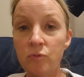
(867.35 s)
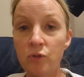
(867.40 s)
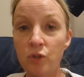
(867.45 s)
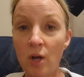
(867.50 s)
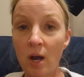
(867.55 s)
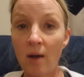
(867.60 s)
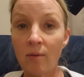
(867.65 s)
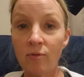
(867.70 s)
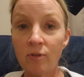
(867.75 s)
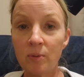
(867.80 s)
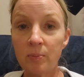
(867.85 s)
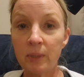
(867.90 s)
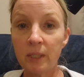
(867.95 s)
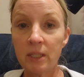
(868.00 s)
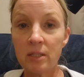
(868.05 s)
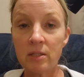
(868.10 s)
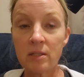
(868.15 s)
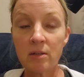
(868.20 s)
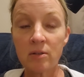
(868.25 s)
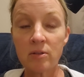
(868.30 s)
job for
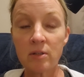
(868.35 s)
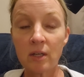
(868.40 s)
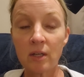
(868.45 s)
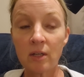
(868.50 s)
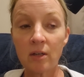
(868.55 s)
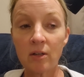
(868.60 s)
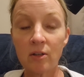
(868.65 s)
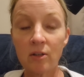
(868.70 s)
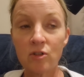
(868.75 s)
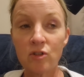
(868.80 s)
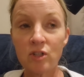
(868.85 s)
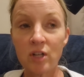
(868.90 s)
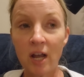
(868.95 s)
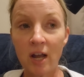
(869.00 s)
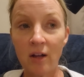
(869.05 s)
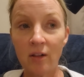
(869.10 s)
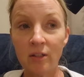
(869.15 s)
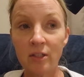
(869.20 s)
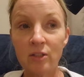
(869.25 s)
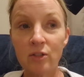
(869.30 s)
me. It sounds like a good
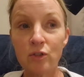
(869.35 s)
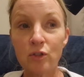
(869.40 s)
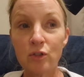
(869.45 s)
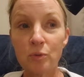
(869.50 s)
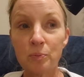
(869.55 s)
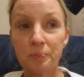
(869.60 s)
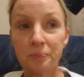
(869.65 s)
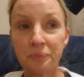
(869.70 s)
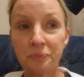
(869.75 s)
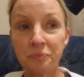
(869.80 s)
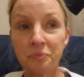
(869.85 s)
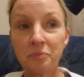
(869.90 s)
challenge.